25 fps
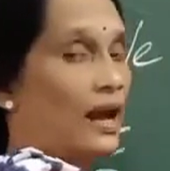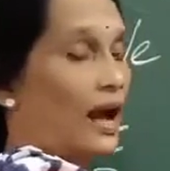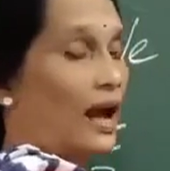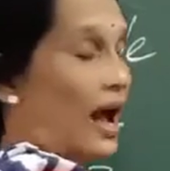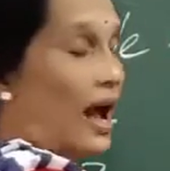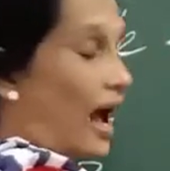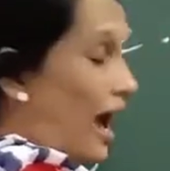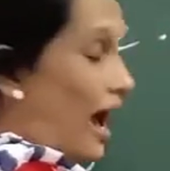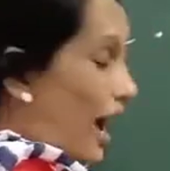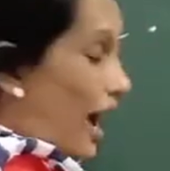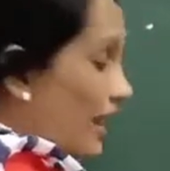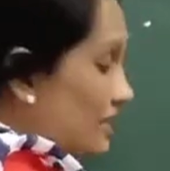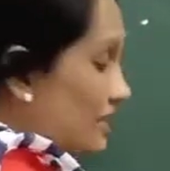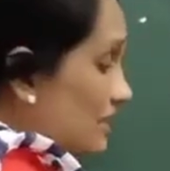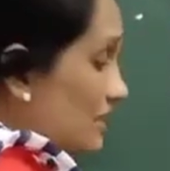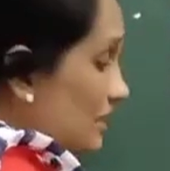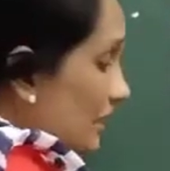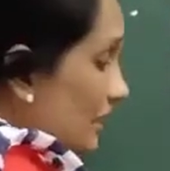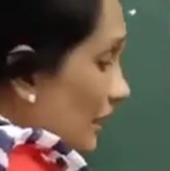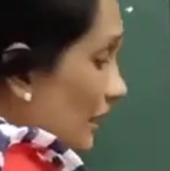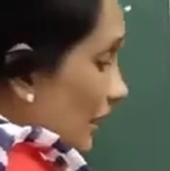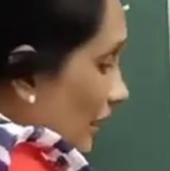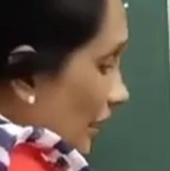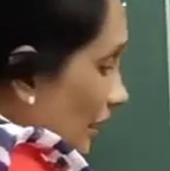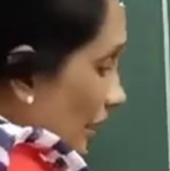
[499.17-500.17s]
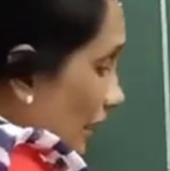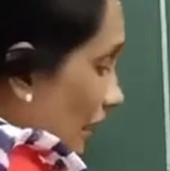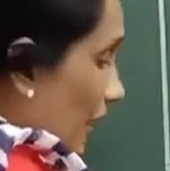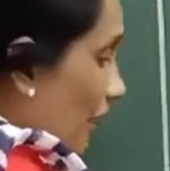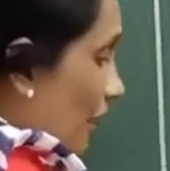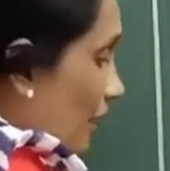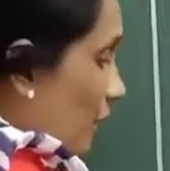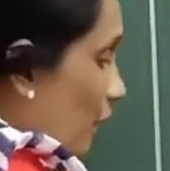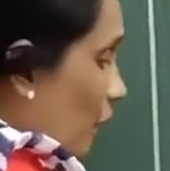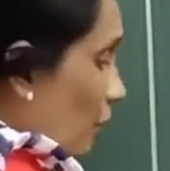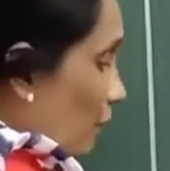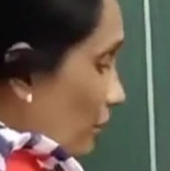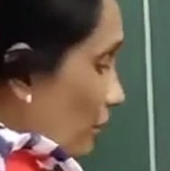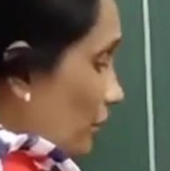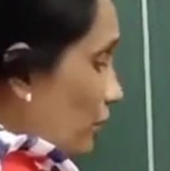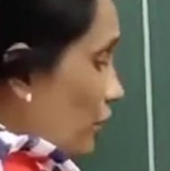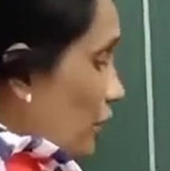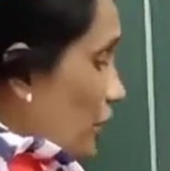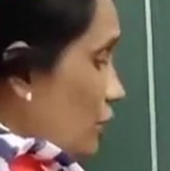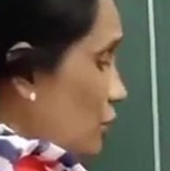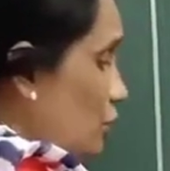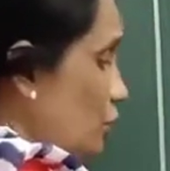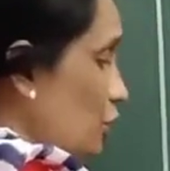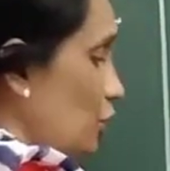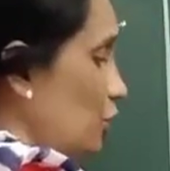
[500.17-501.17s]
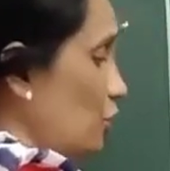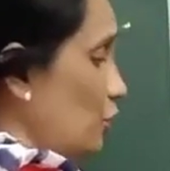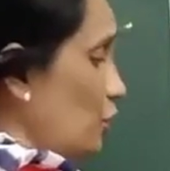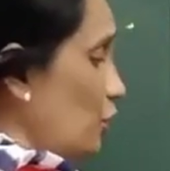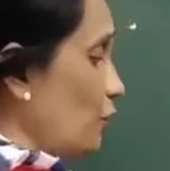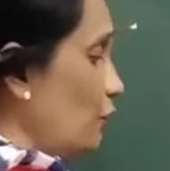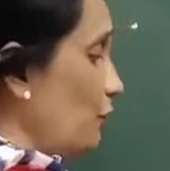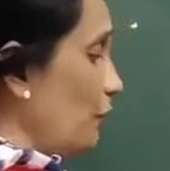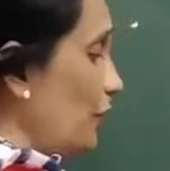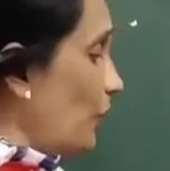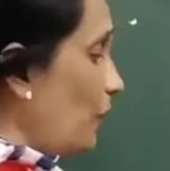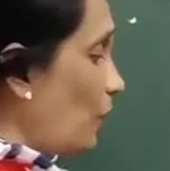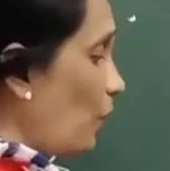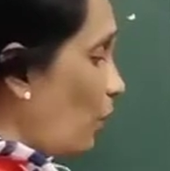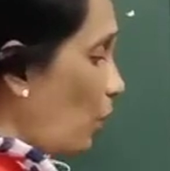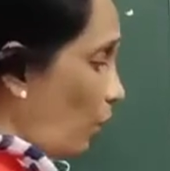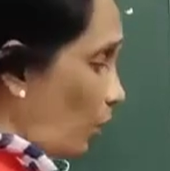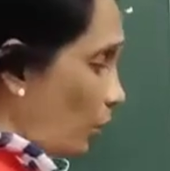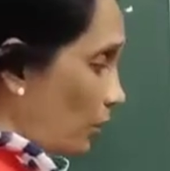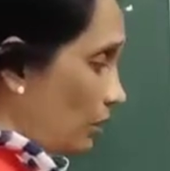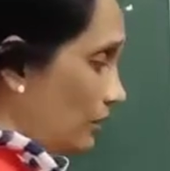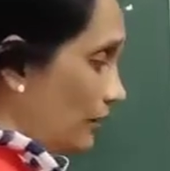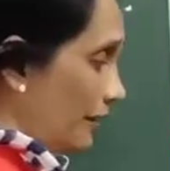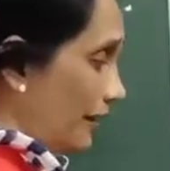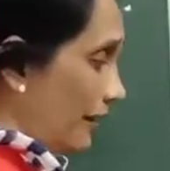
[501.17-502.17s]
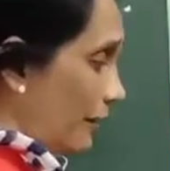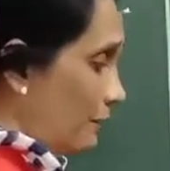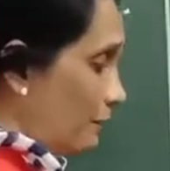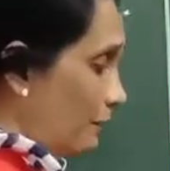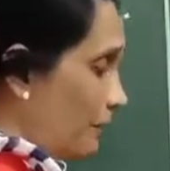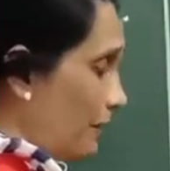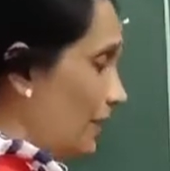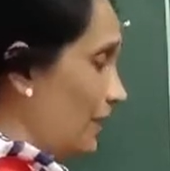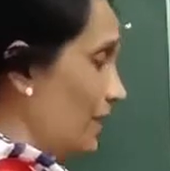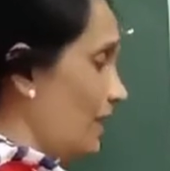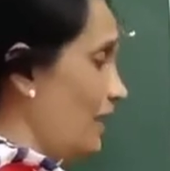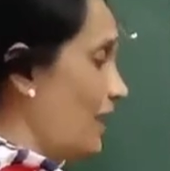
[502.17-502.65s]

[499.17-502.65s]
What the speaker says: as a combination of a whole number